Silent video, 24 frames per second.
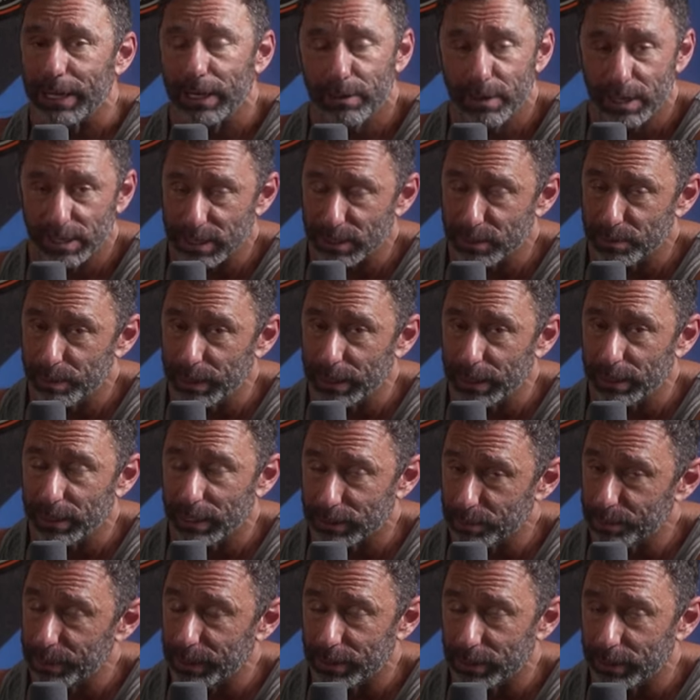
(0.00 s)
Because let's be,
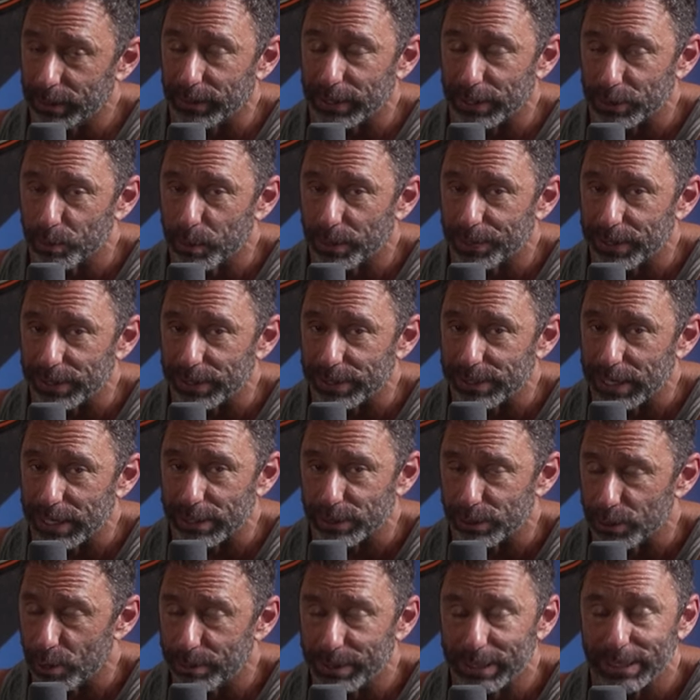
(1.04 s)
let's be clear, that's what this
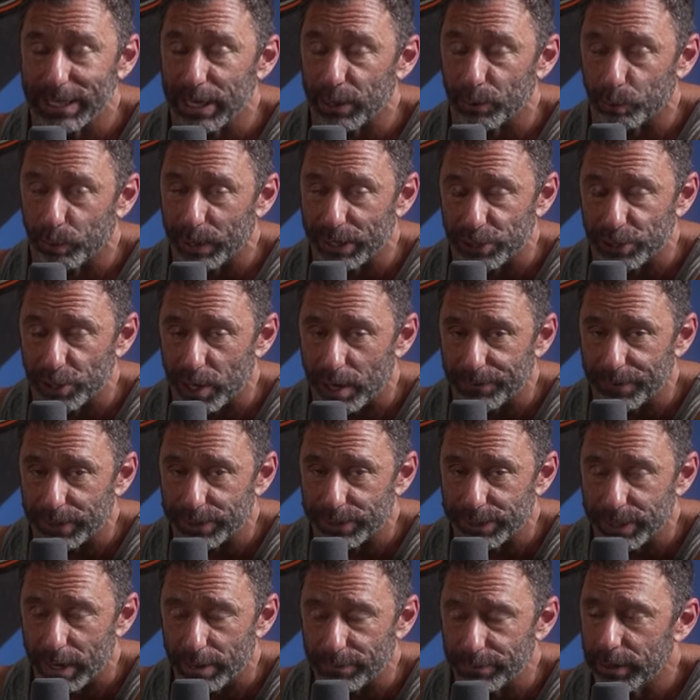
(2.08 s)
is. Nobody's getting rich off this
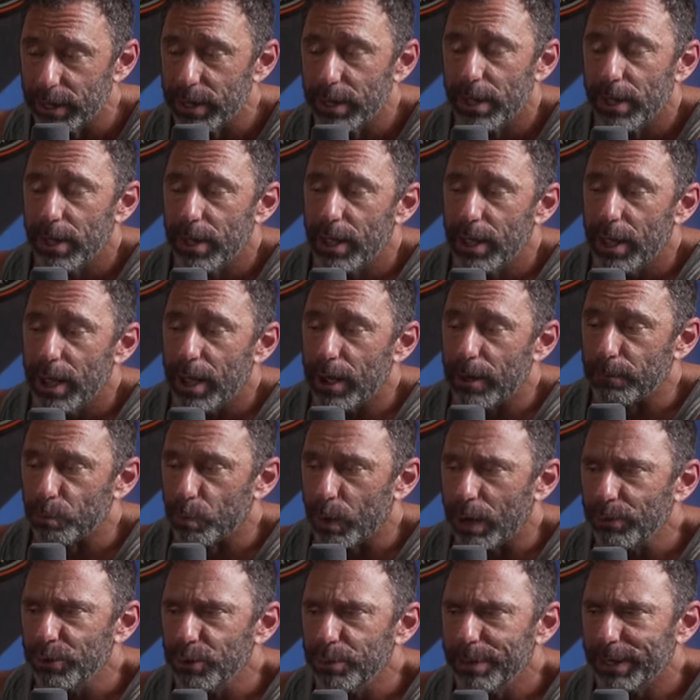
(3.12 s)
stuff. Um,
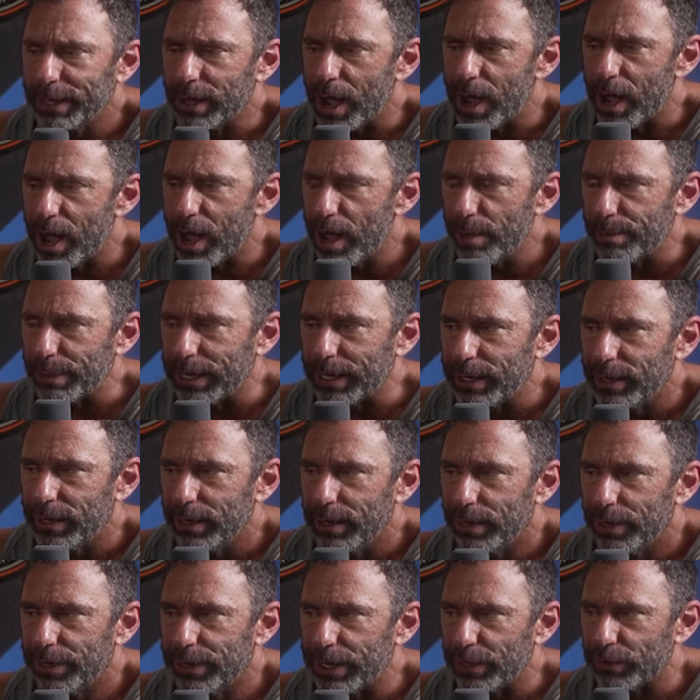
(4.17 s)
why would you pick a hobby
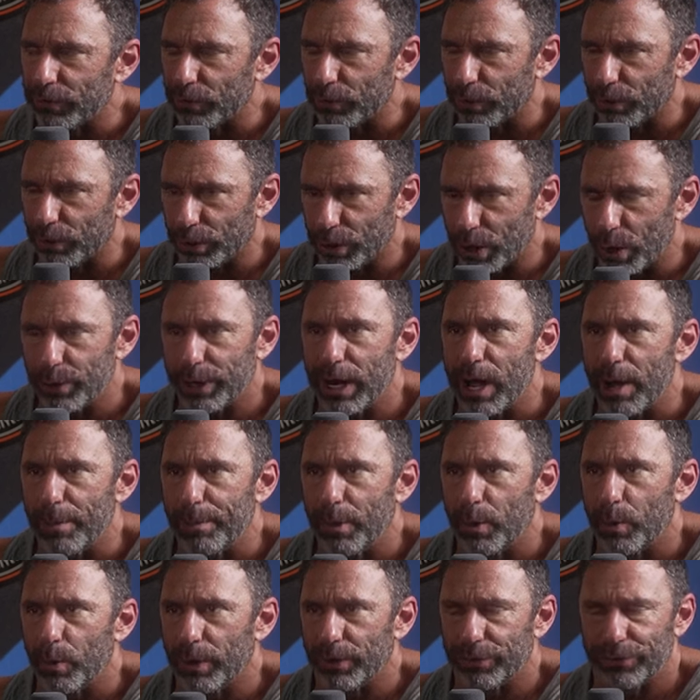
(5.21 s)
that is loaded
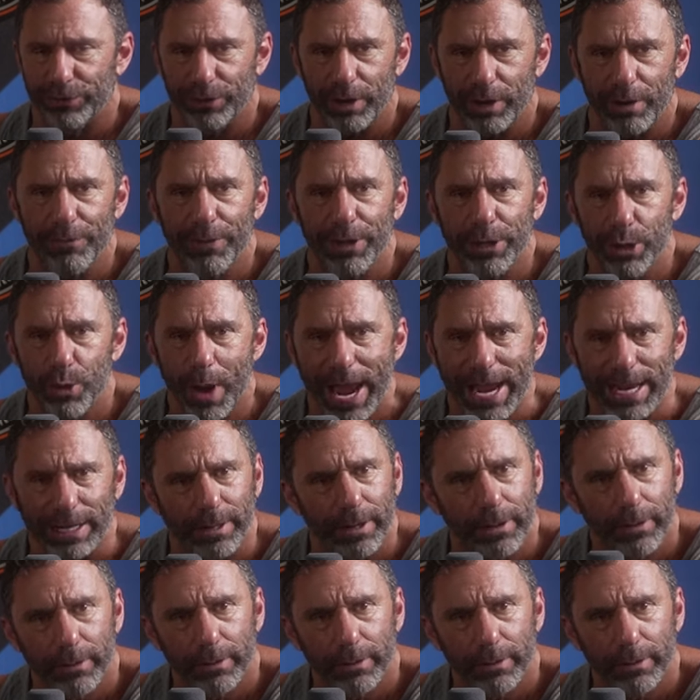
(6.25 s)
up with stuff that you hate?